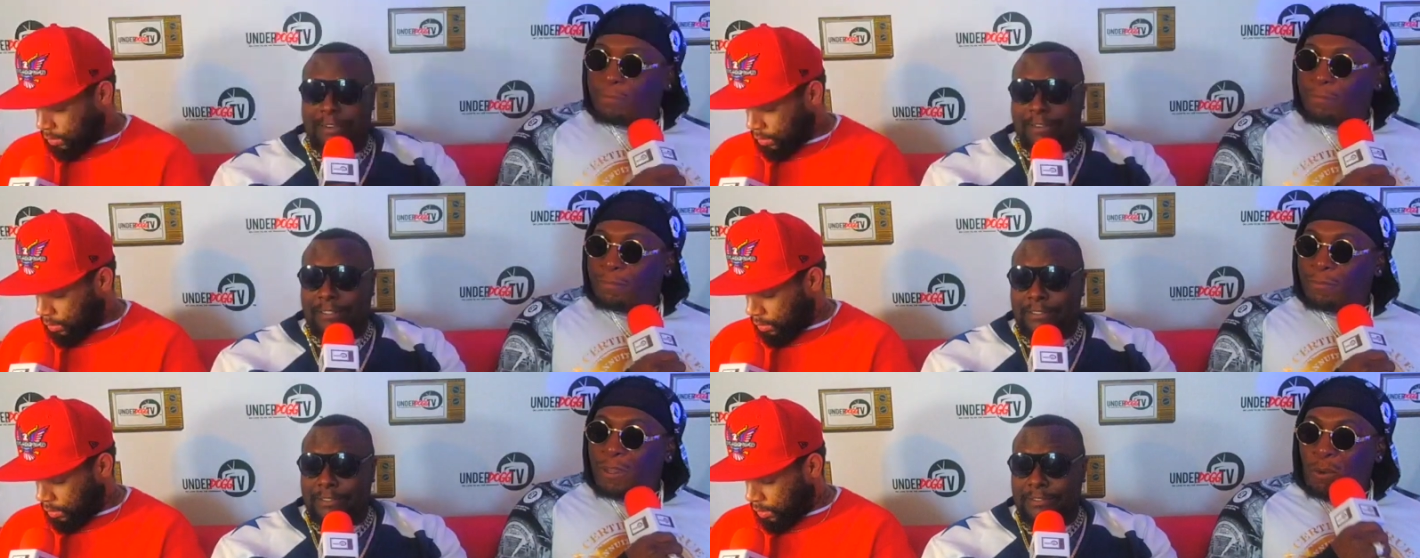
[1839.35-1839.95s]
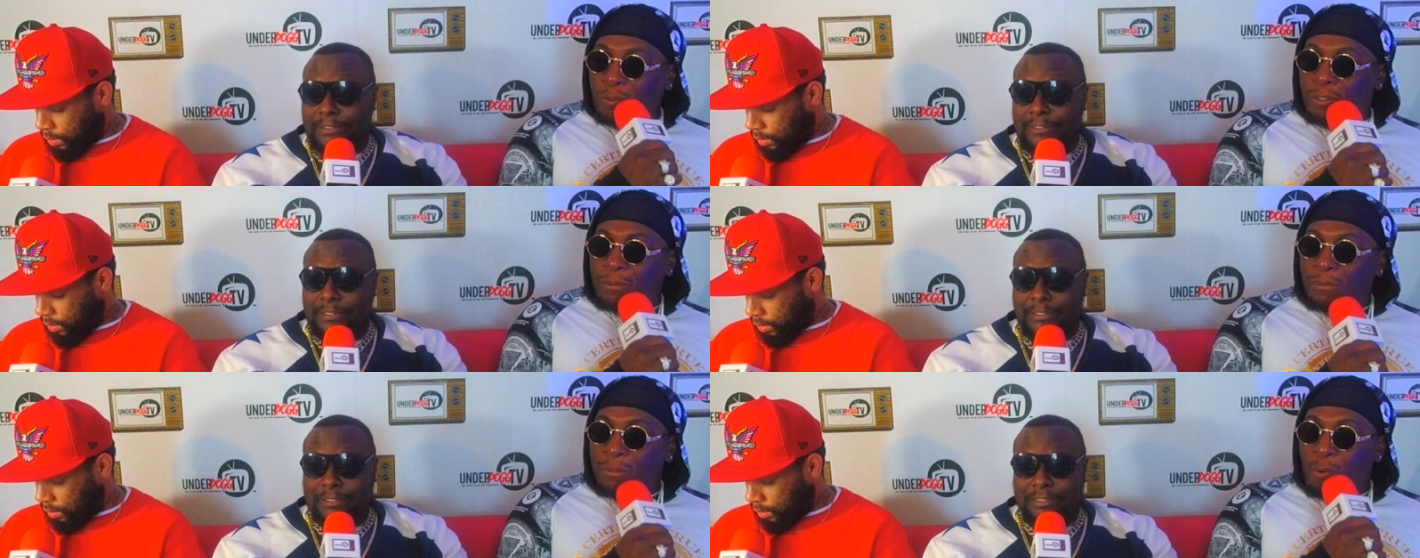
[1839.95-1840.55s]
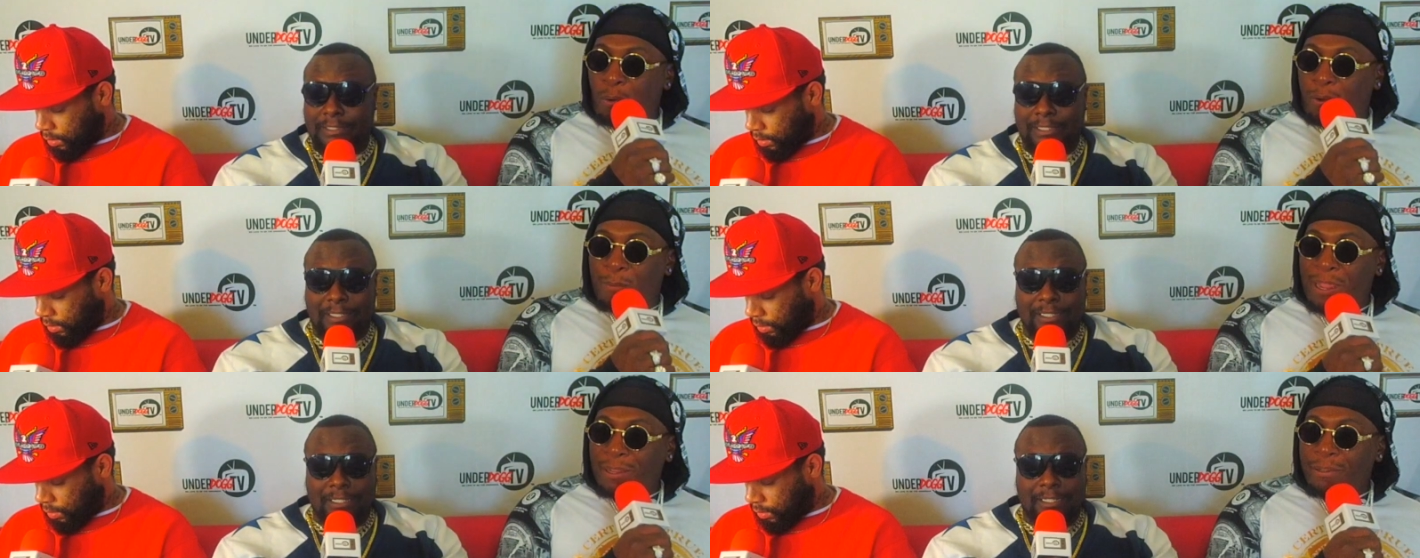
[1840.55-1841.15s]
Speaker 1: of there. Coaching,
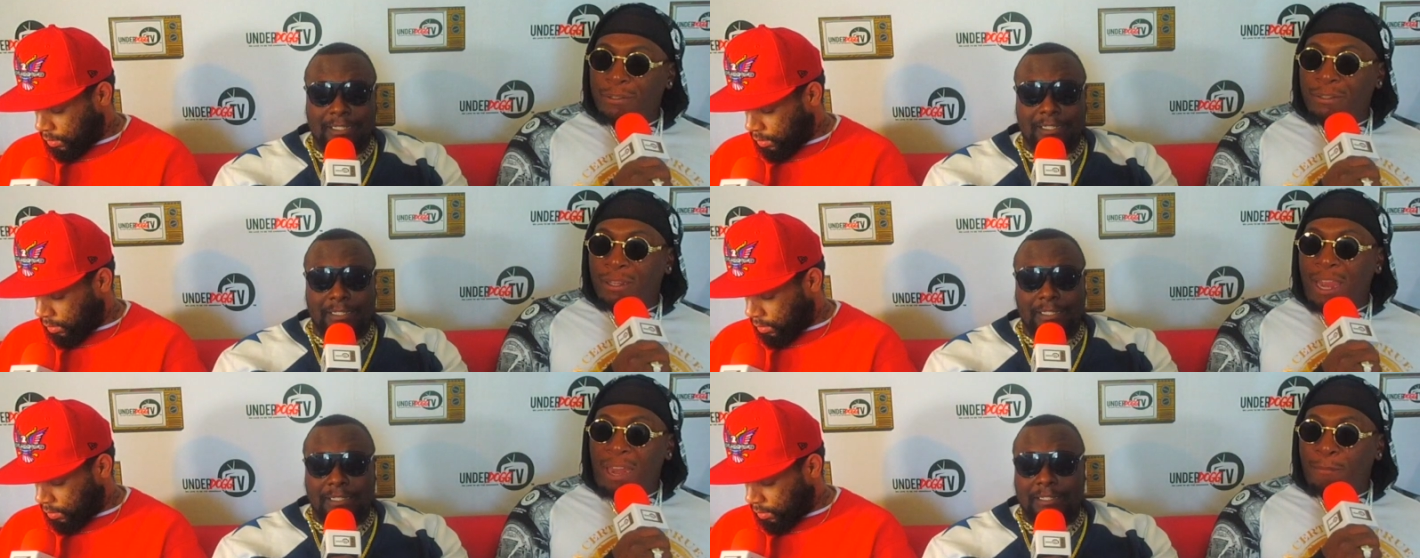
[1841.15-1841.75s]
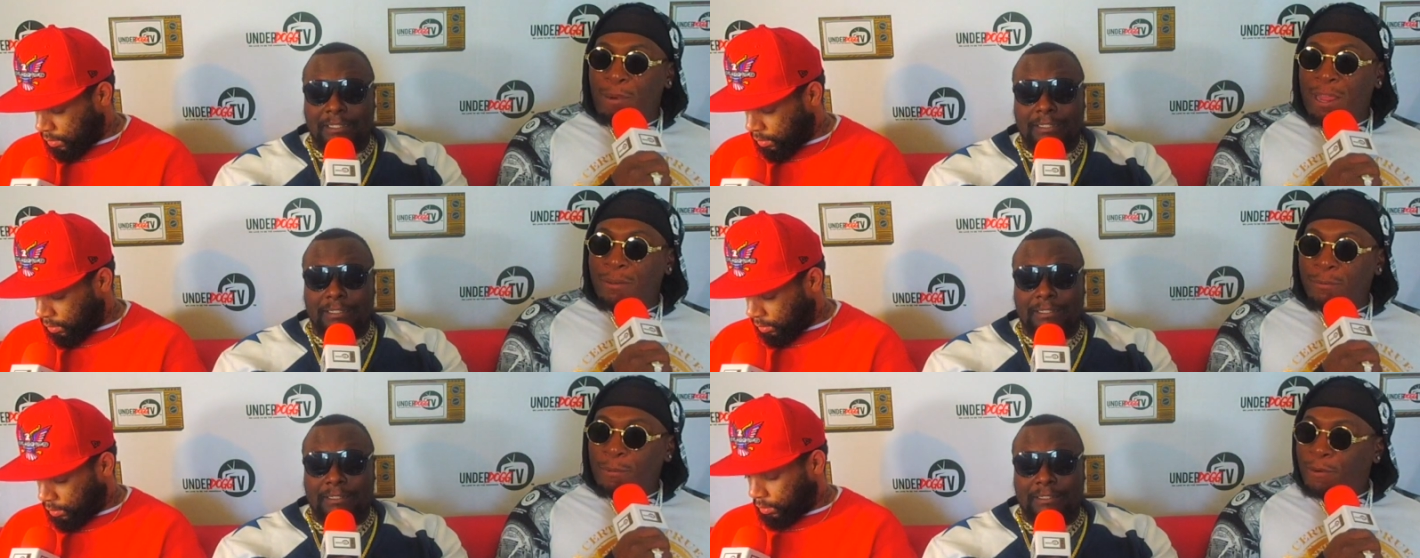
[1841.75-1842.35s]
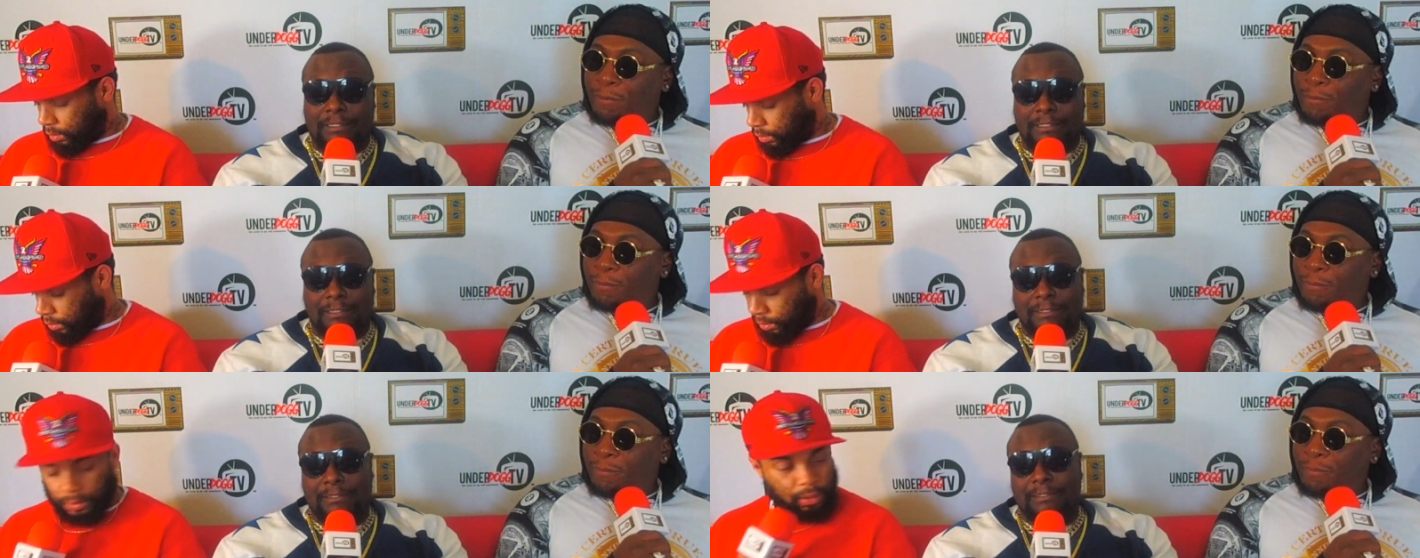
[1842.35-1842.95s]
quarterback. It's a lot of problems.
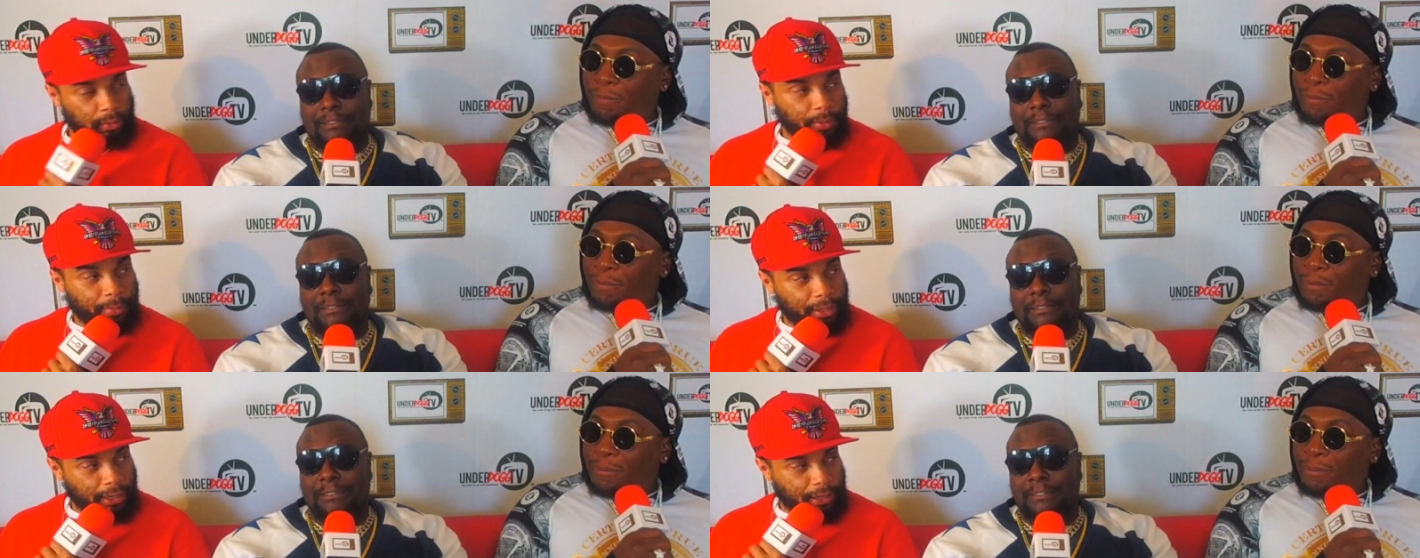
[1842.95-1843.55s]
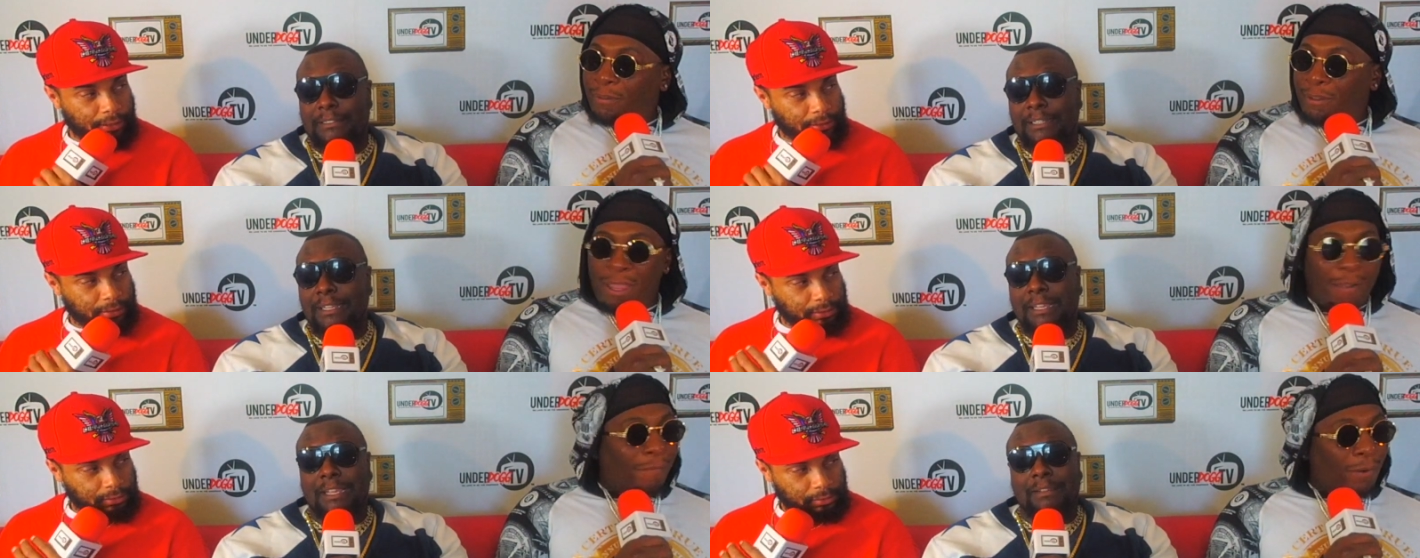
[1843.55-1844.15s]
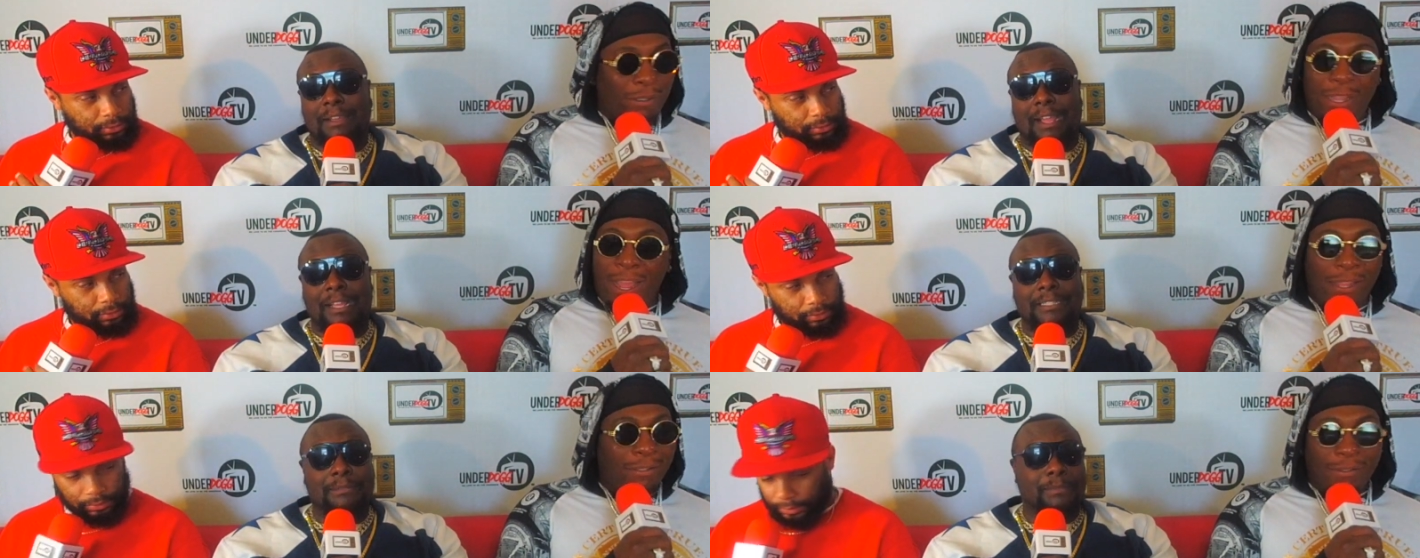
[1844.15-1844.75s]
Oh, you talking about Matty Ice? Yeah, fuck
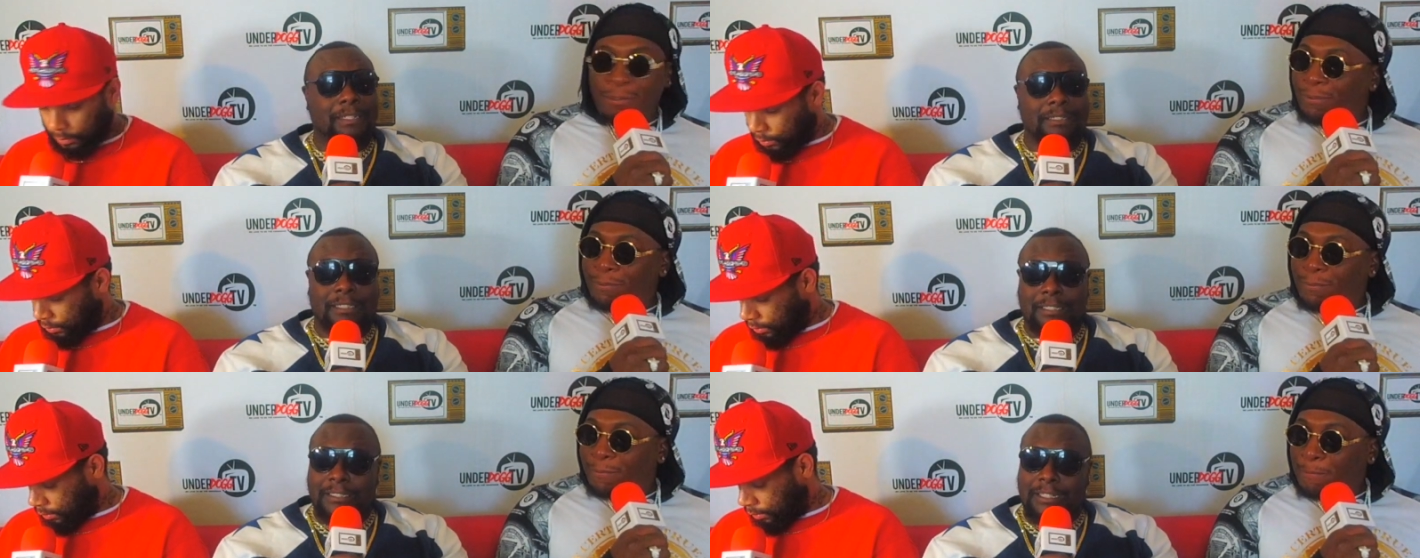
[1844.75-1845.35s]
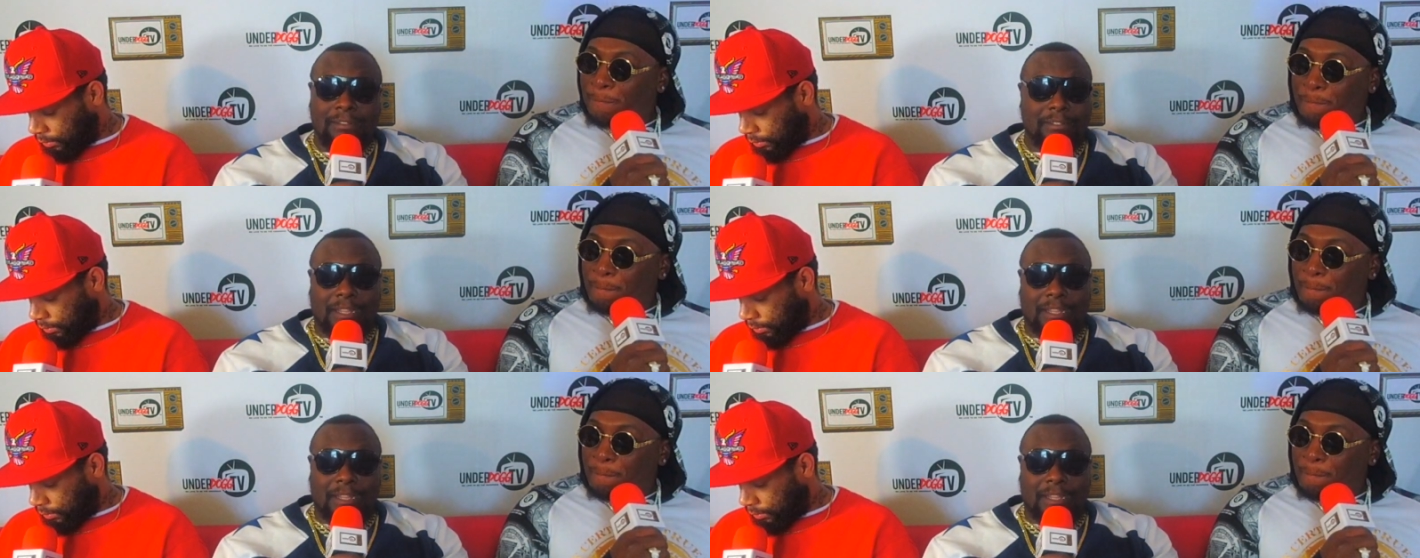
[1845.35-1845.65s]
the ice, ice. man. Shit, I,